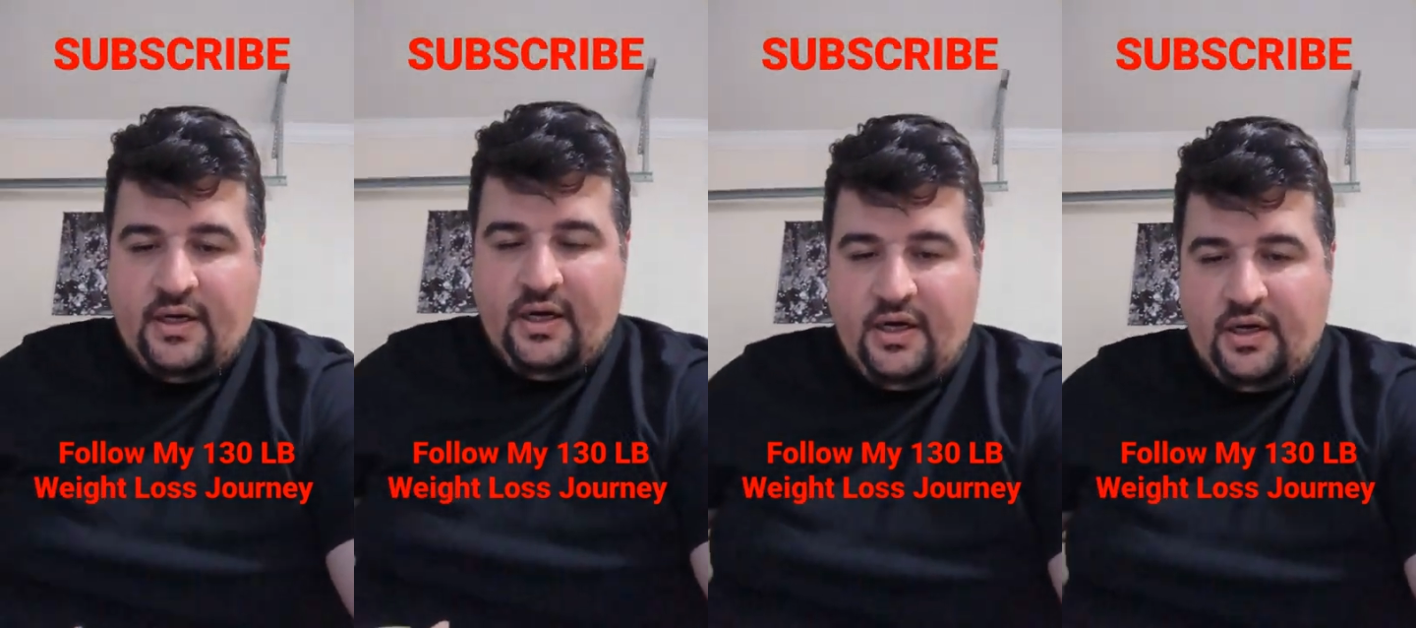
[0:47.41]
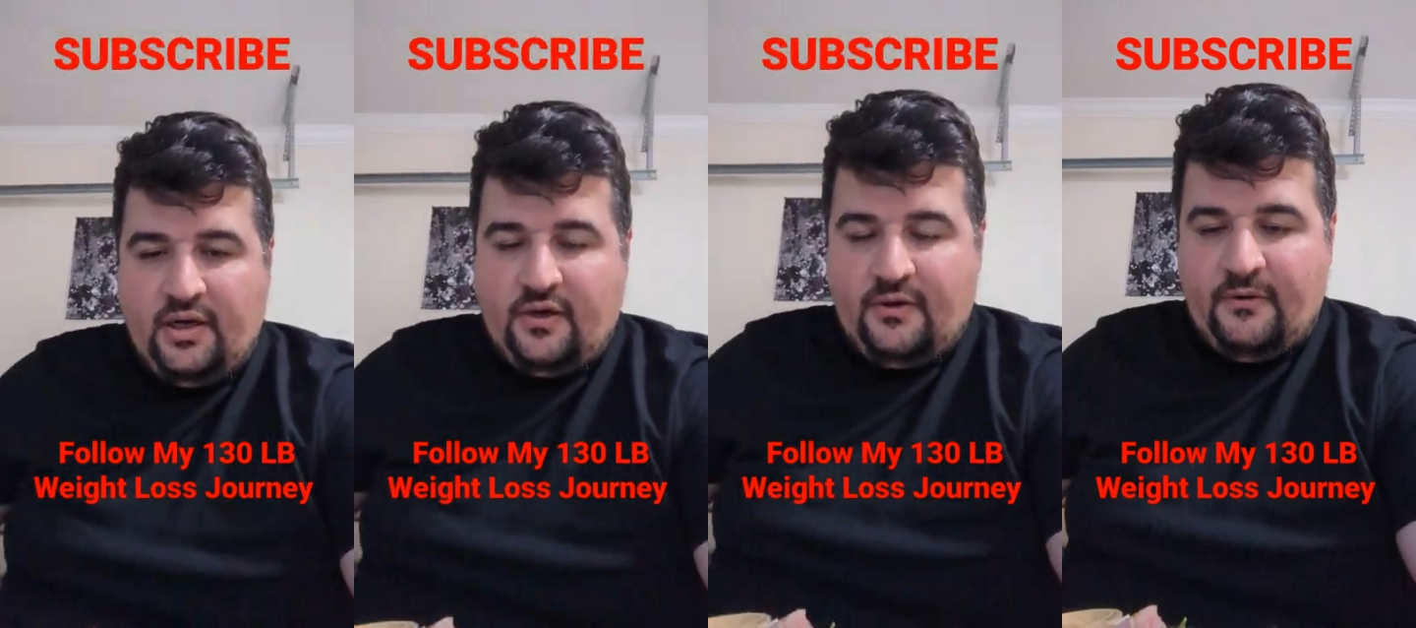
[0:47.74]

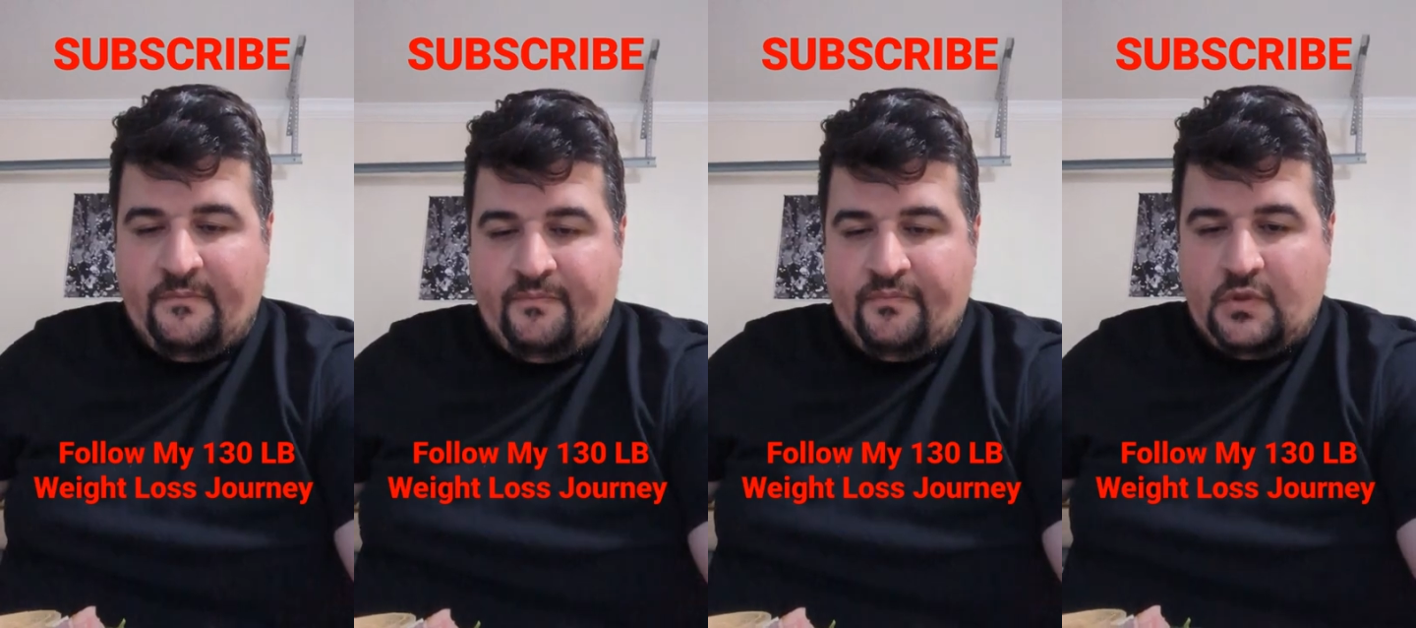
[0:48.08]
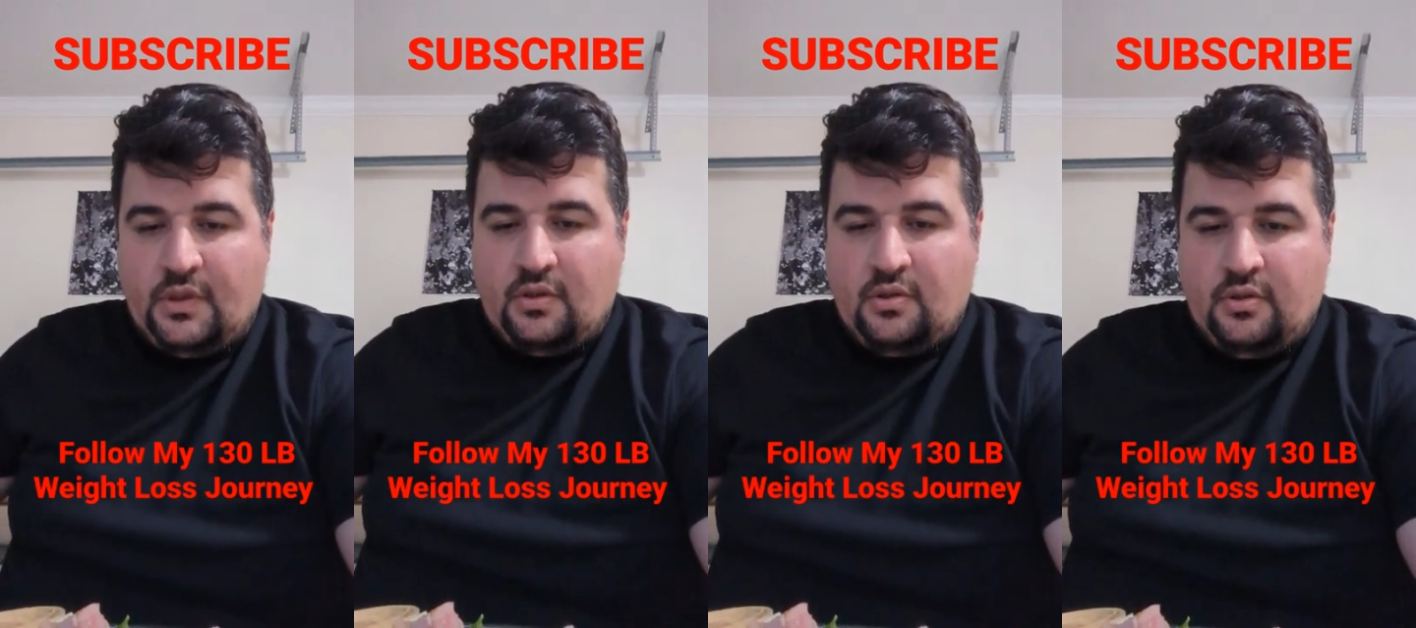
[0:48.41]
to
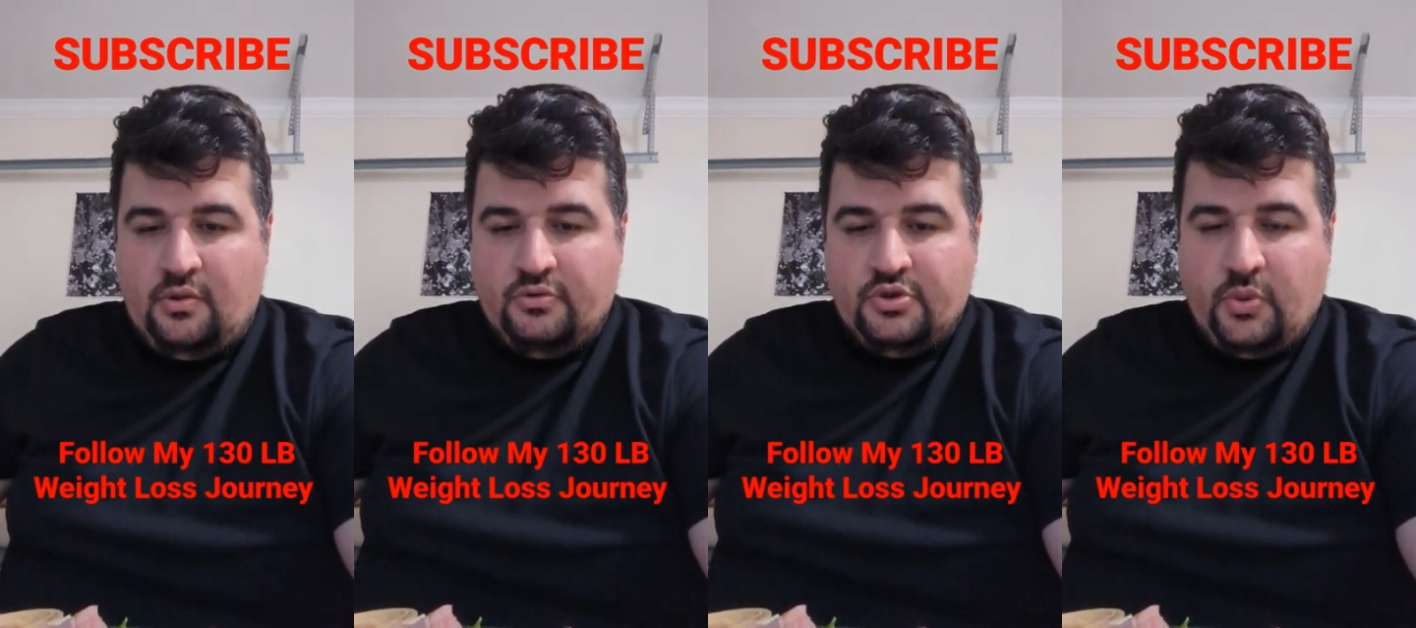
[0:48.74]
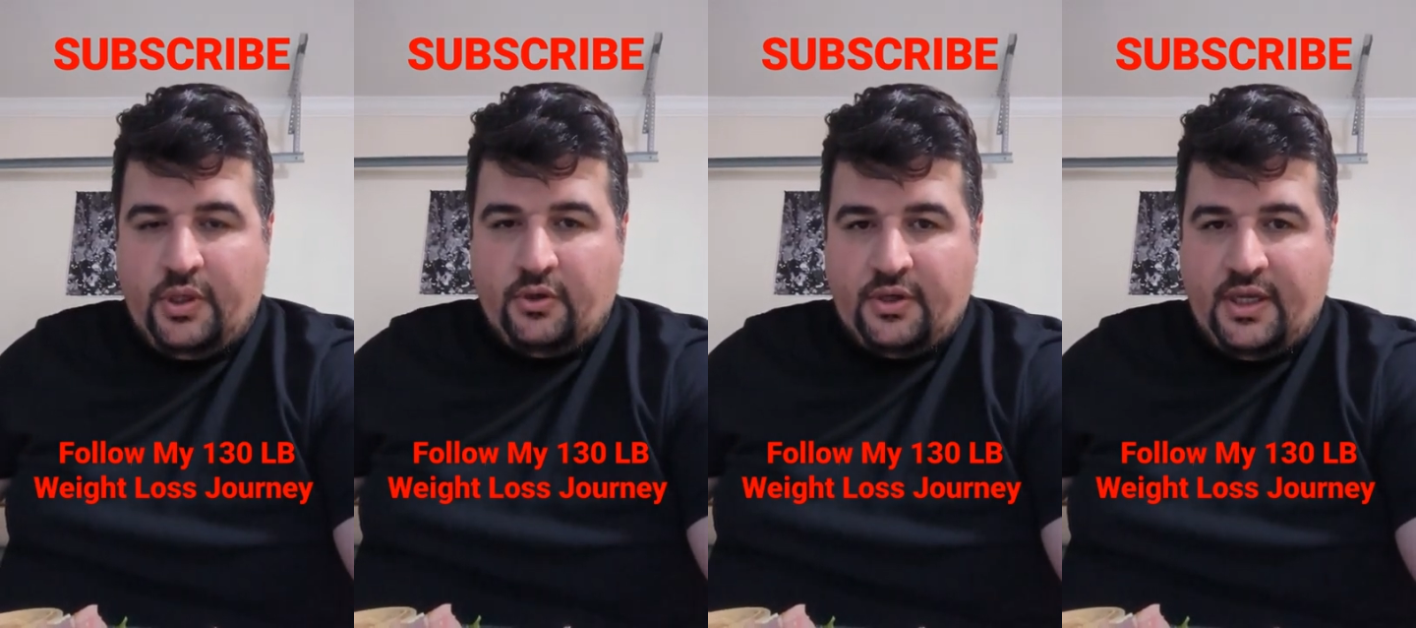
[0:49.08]
lose
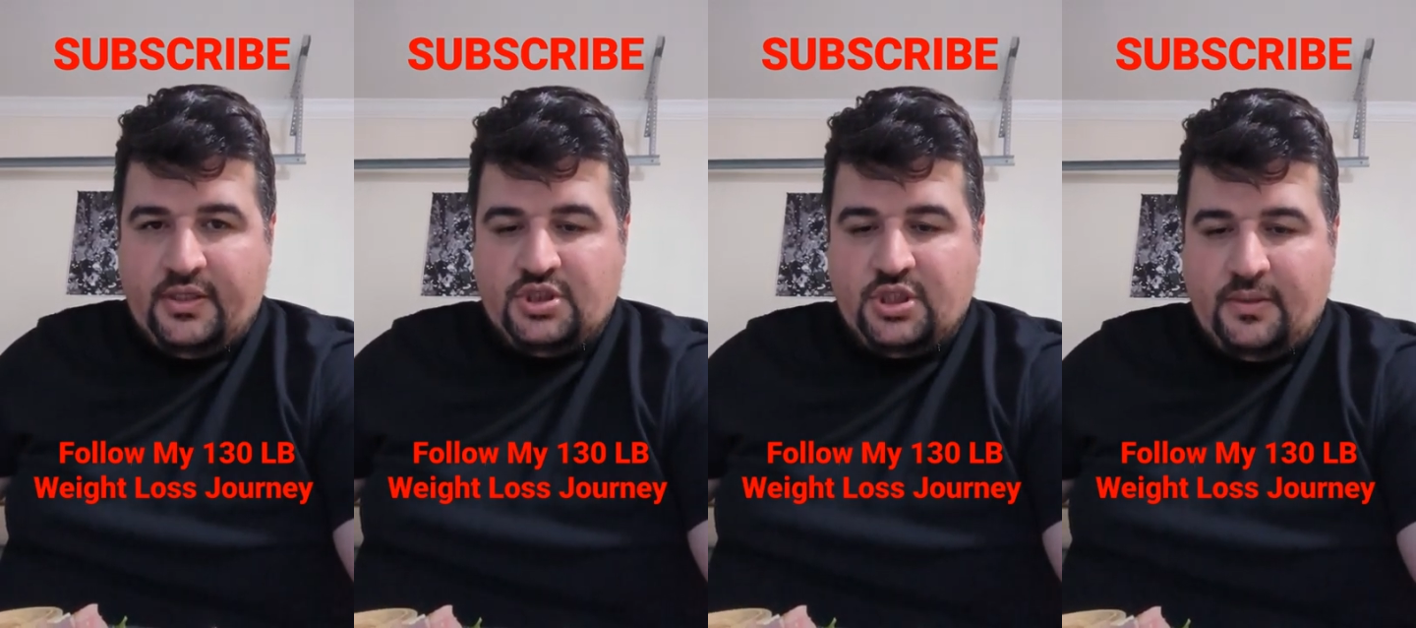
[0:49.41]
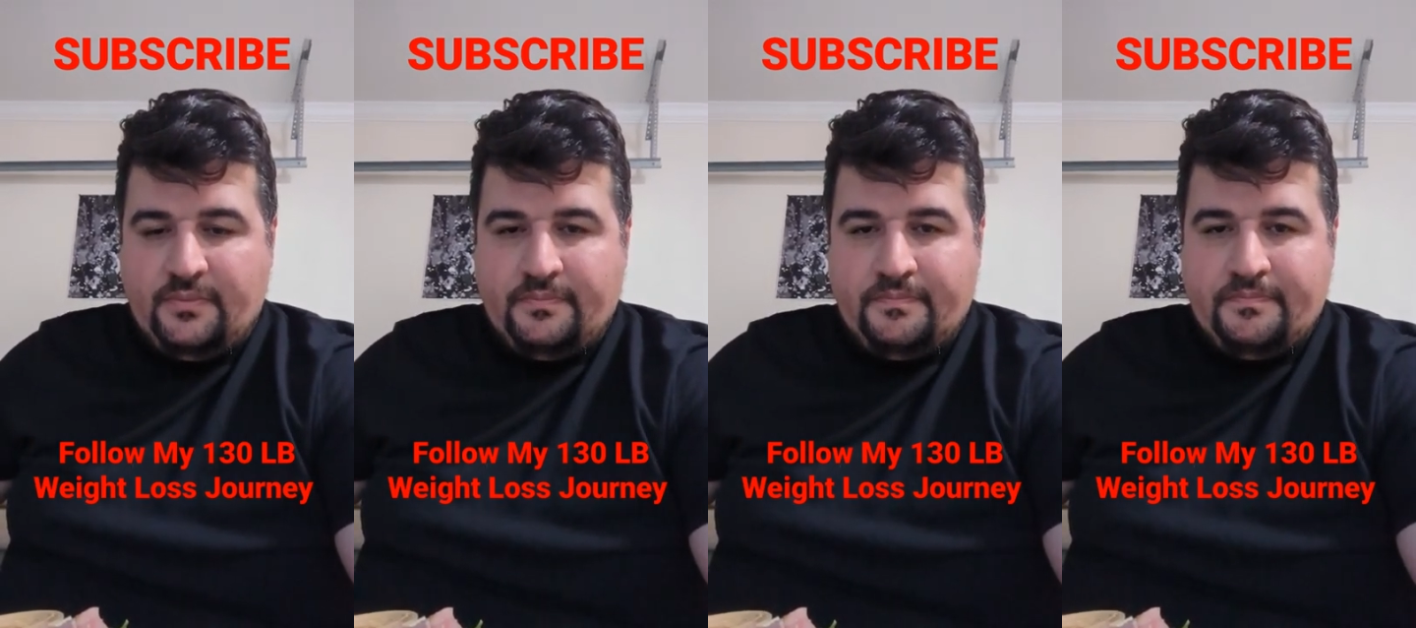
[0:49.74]
weight or get in
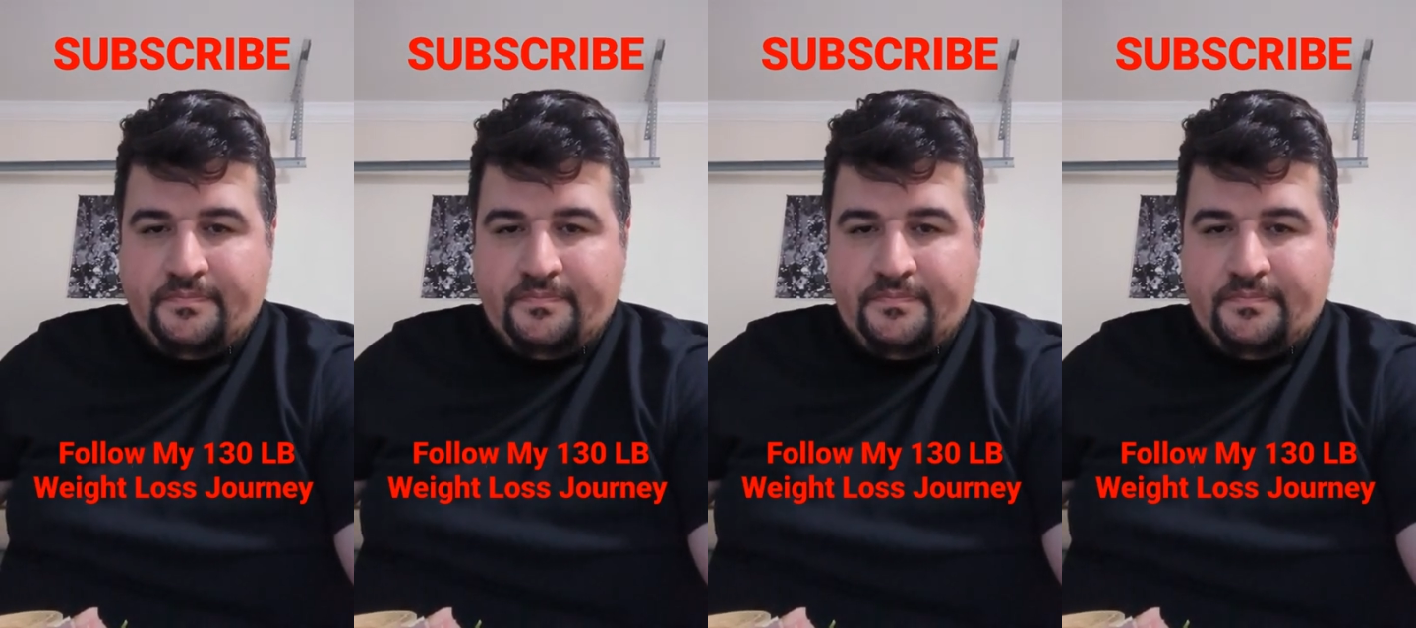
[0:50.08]
shape.